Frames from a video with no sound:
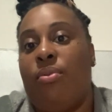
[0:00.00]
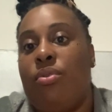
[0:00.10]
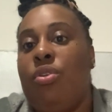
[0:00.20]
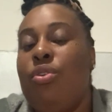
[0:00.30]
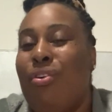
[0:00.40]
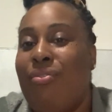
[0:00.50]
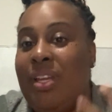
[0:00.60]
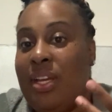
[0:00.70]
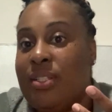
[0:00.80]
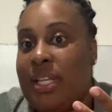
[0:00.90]
you know,
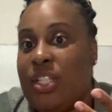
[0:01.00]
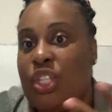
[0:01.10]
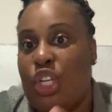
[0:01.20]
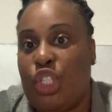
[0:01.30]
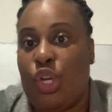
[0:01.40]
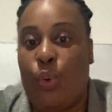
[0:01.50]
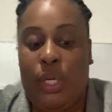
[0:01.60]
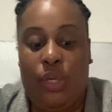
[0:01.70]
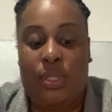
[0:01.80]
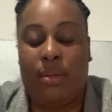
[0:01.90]
videos that's
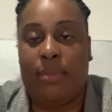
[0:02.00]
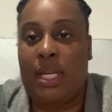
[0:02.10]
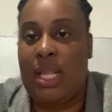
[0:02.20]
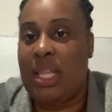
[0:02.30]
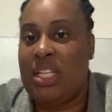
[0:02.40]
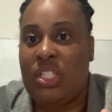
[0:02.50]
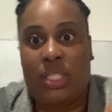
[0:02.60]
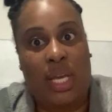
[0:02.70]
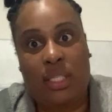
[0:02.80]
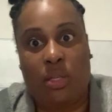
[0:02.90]
showing you something and they just
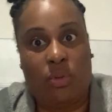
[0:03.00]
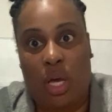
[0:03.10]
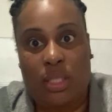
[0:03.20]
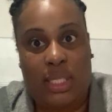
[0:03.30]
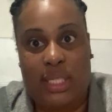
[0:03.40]
take so long to